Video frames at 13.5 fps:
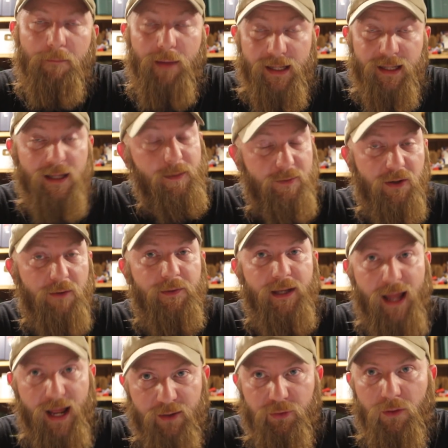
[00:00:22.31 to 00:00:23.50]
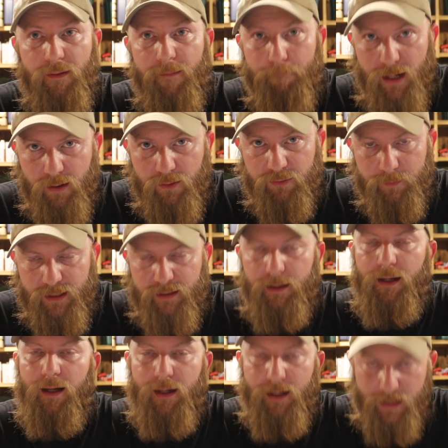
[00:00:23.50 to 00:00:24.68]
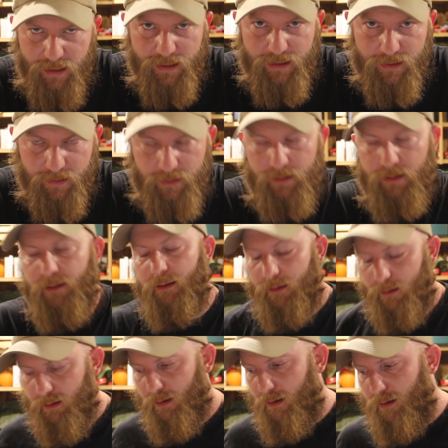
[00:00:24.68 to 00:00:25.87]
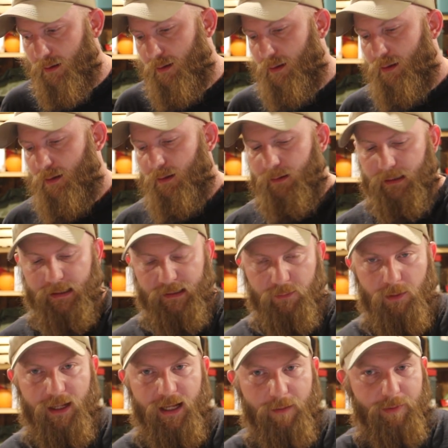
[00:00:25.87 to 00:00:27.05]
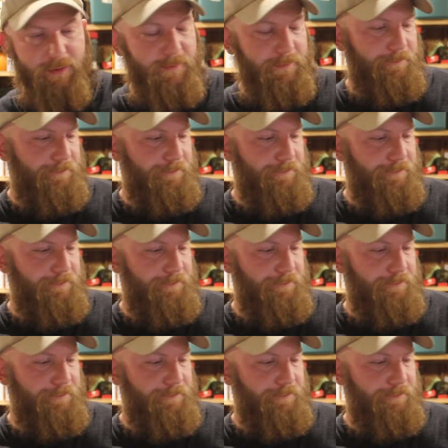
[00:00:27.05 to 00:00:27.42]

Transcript: making himself a national embarrassment again. That's what happened.